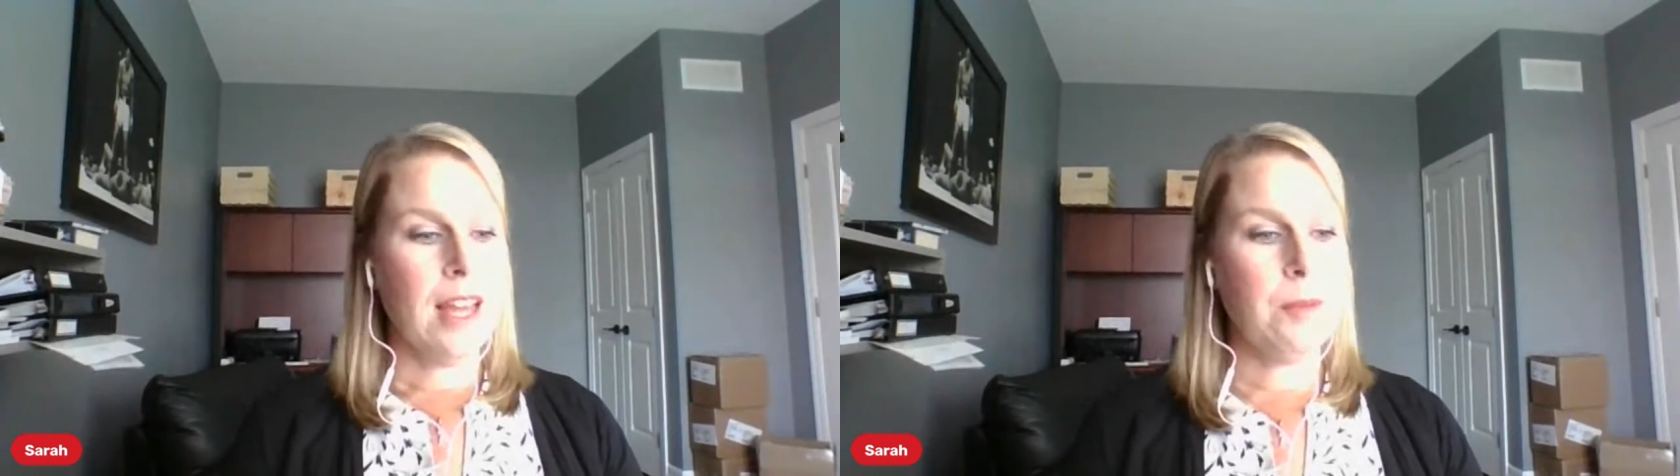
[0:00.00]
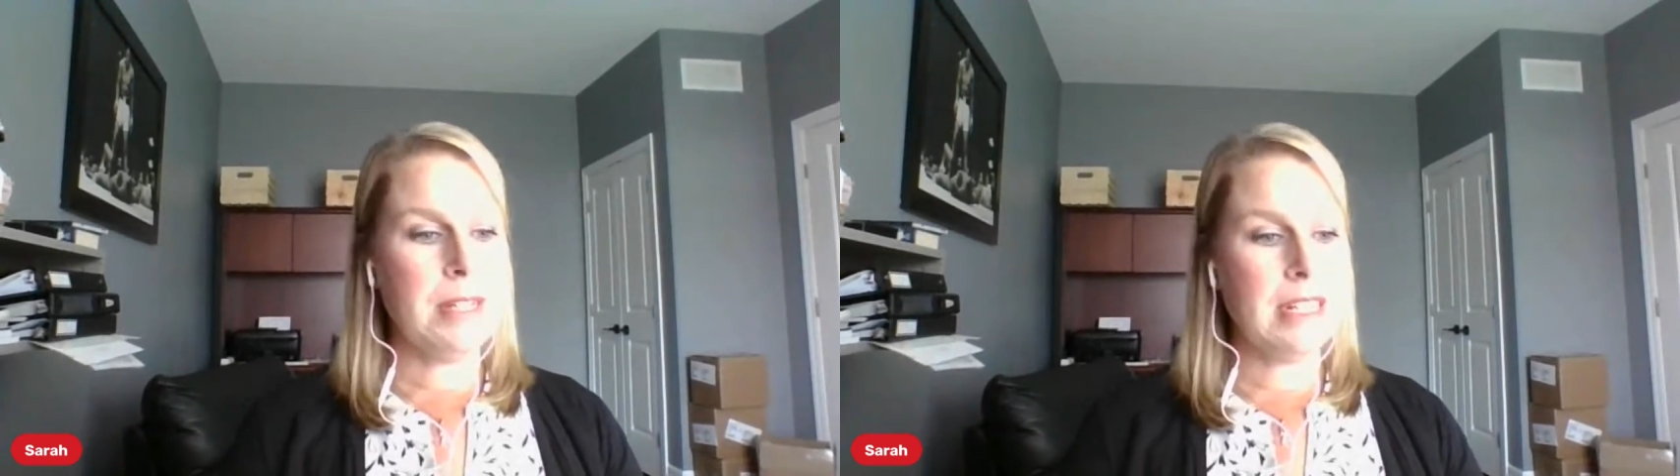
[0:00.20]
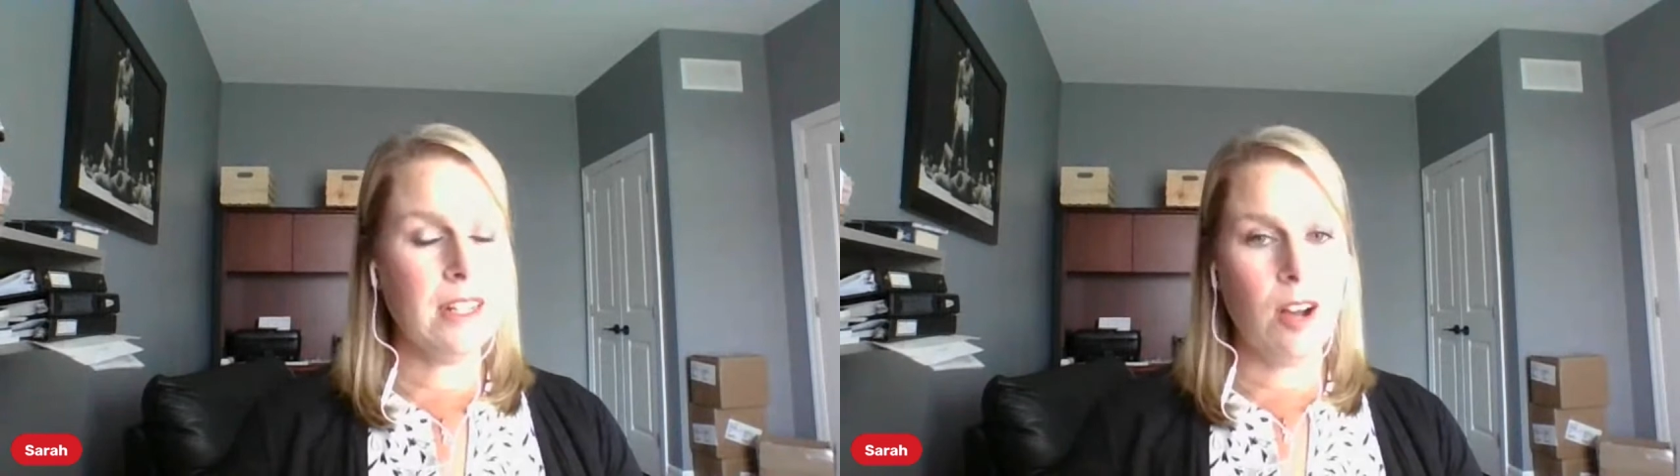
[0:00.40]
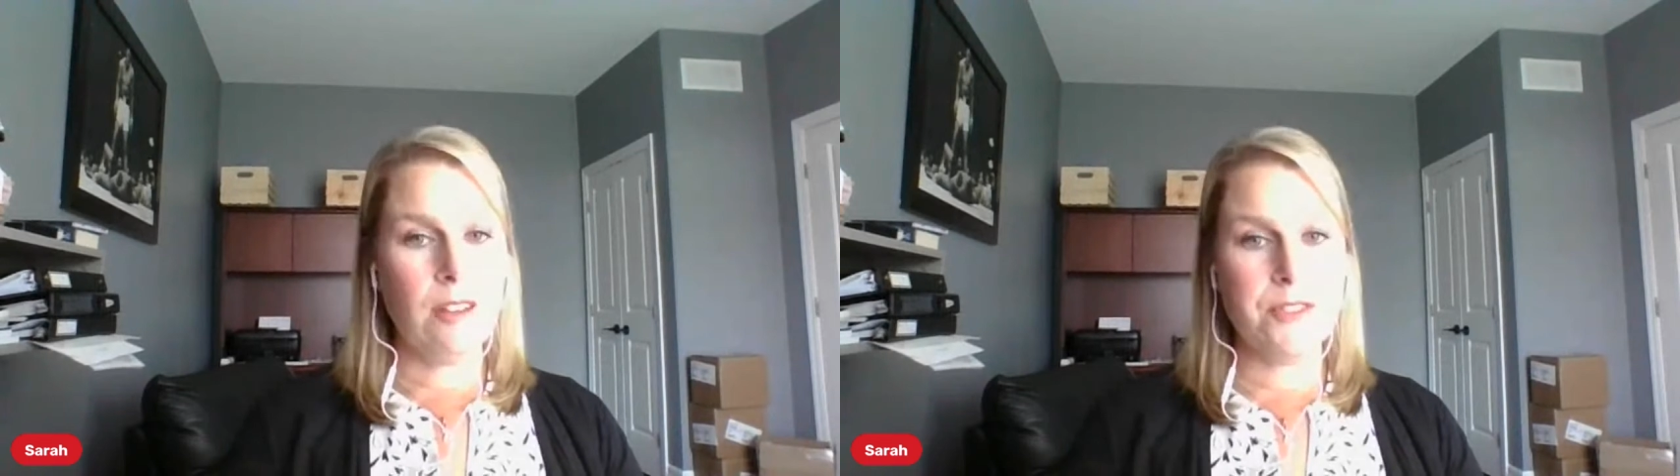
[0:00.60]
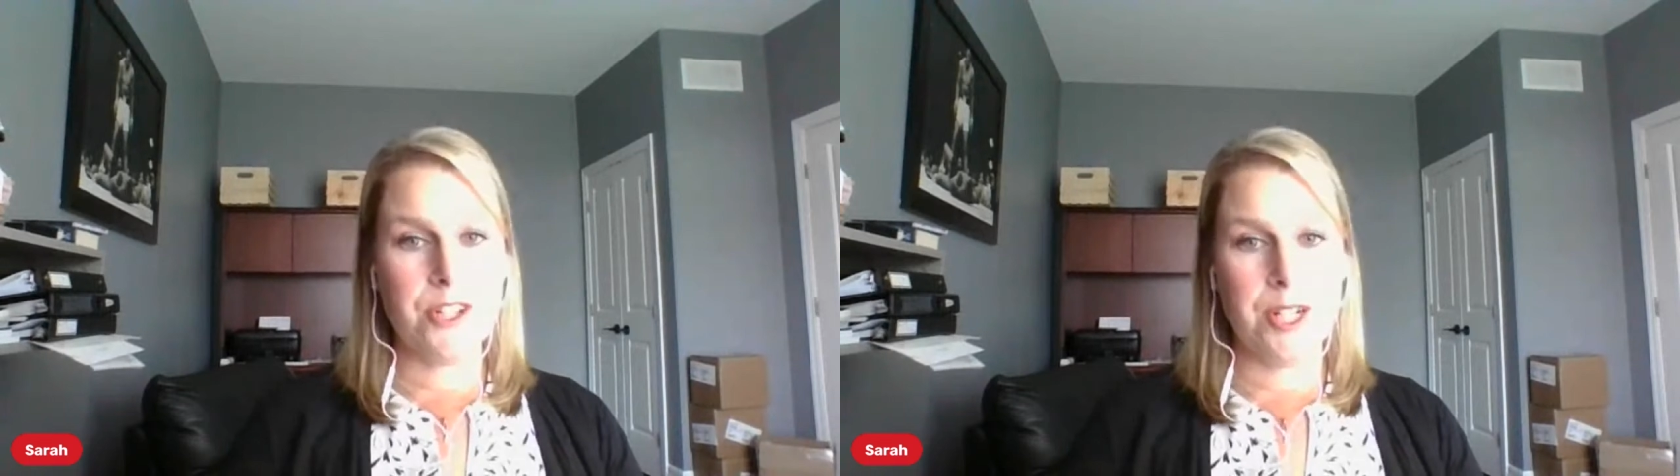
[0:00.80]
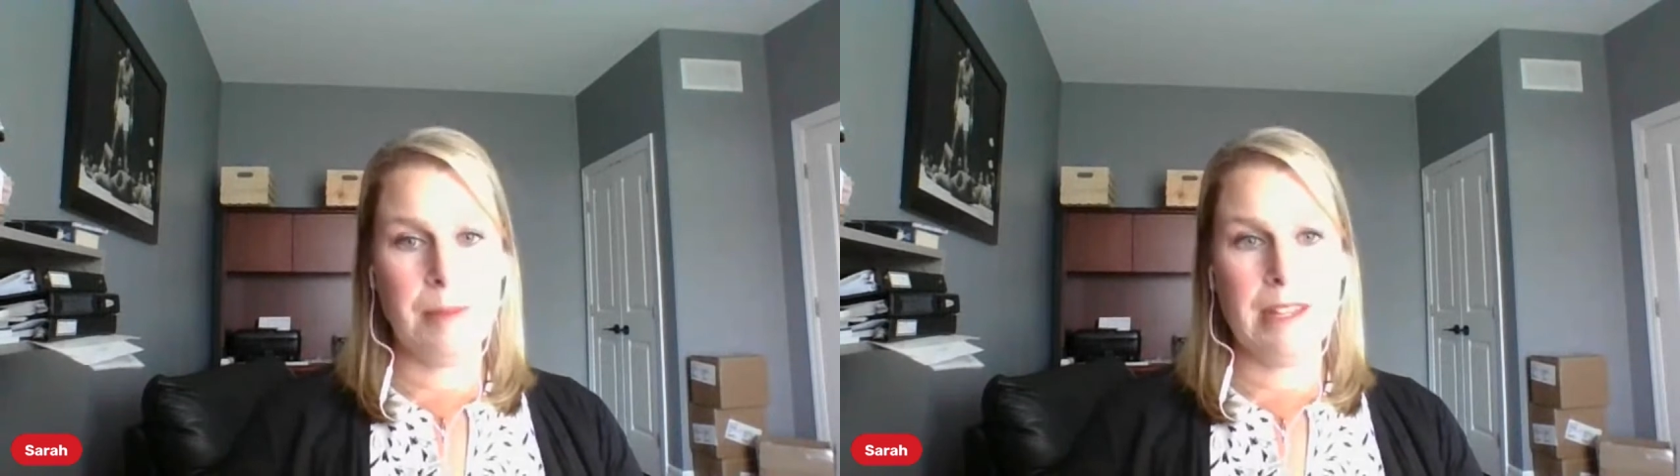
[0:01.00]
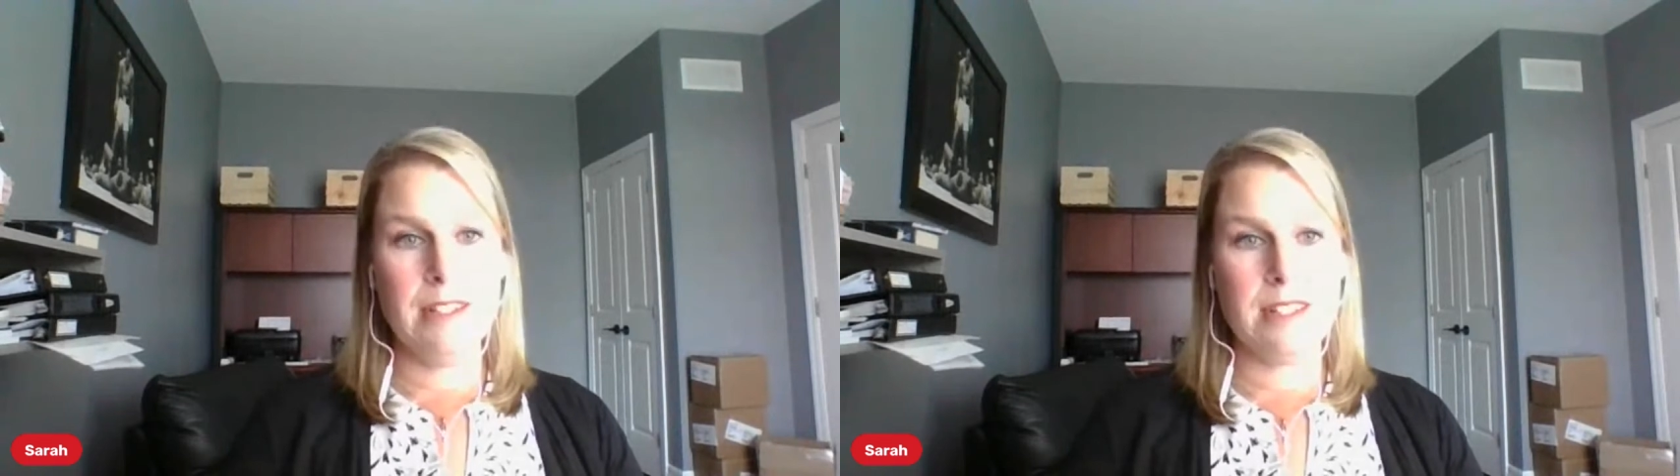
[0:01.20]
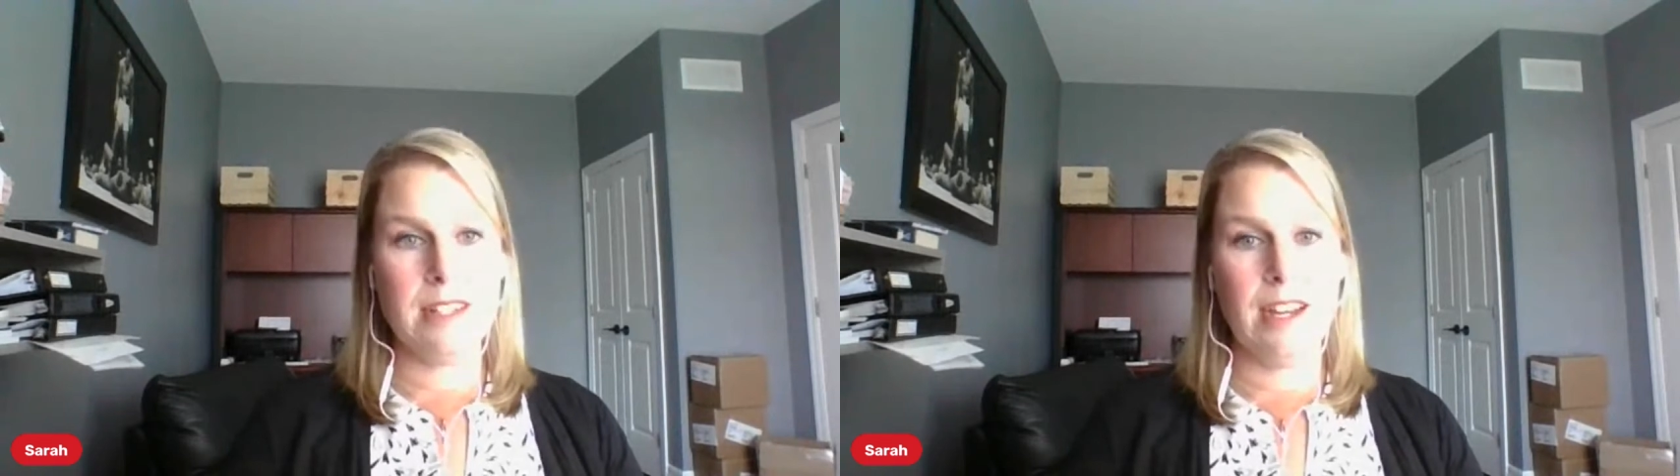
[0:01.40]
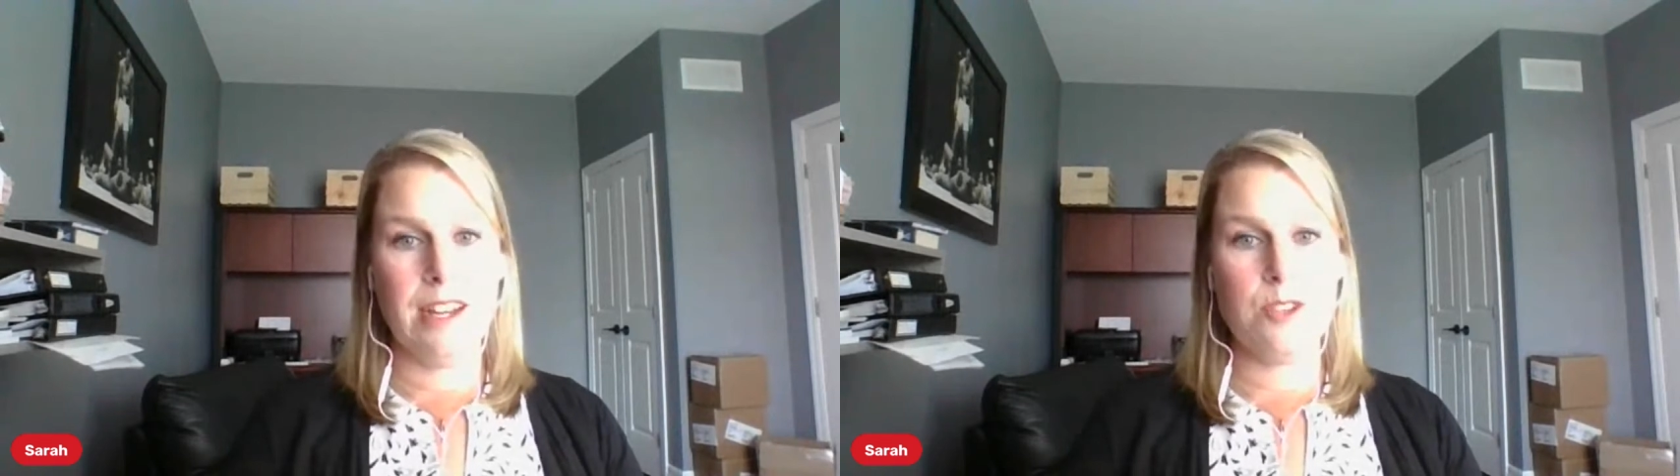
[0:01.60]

and we did a golf tournament uh,